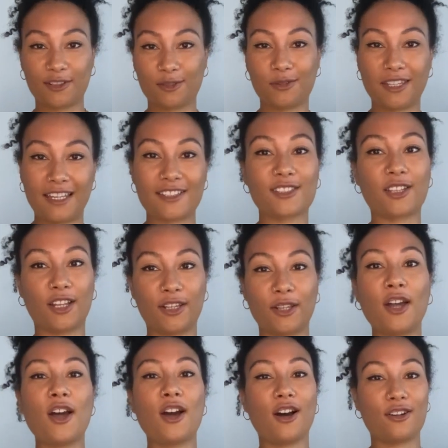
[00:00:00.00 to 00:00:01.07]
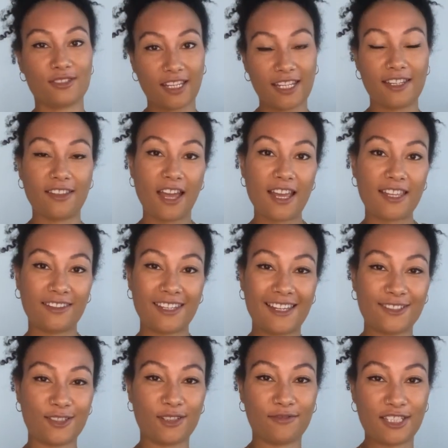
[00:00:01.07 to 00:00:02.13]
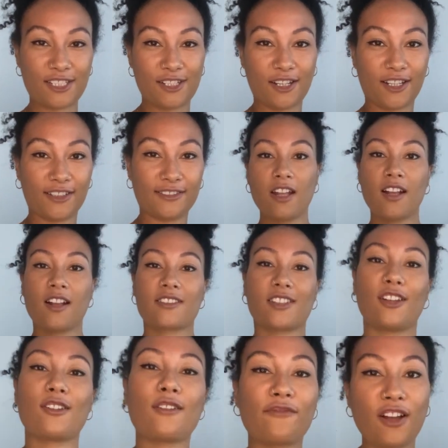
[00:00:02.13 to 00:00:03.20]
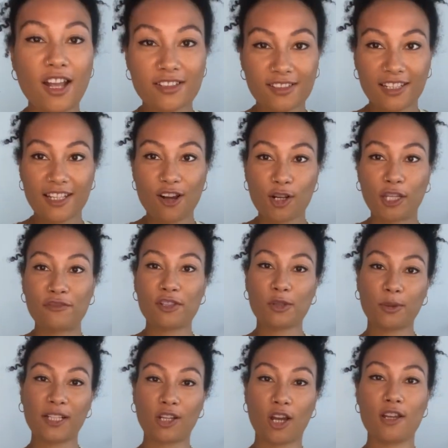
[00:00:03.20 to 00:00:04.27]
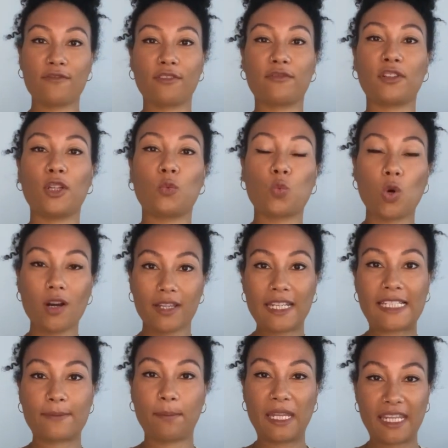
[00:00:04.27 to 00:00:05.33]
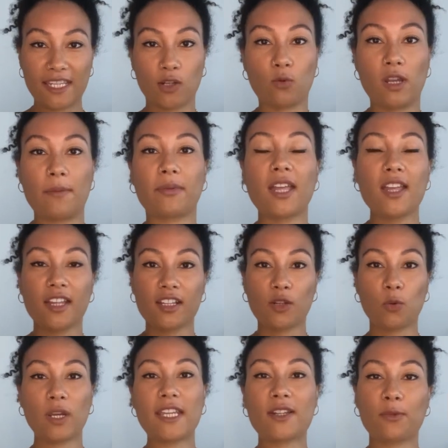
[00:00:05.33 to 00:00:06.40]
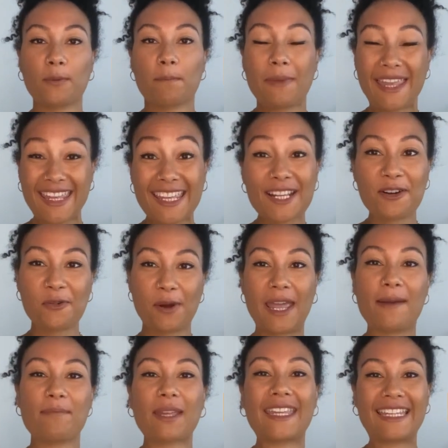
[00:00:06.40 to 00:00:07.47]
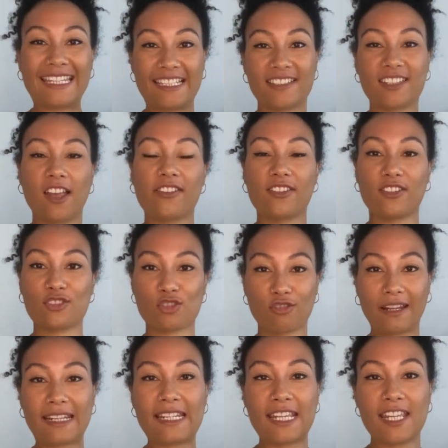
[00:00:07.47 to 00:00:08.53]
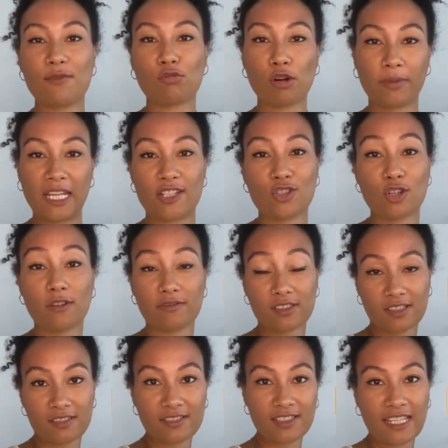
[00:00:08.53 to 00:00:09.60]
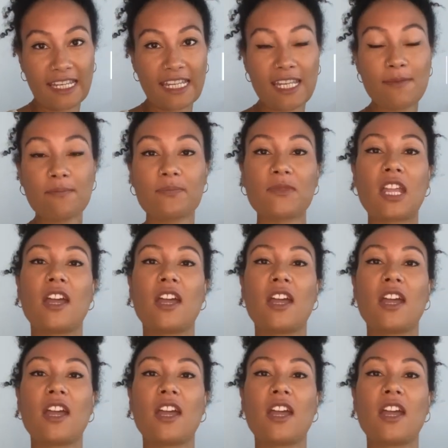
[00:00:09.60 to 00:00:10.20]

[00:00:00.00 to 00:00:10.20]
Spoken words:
and all this. So I'll tell you that at the end of the video. So firstly, I'll give you a quick overview. What is PQIP? PQIP is the Trainee Probation Officer Scheme.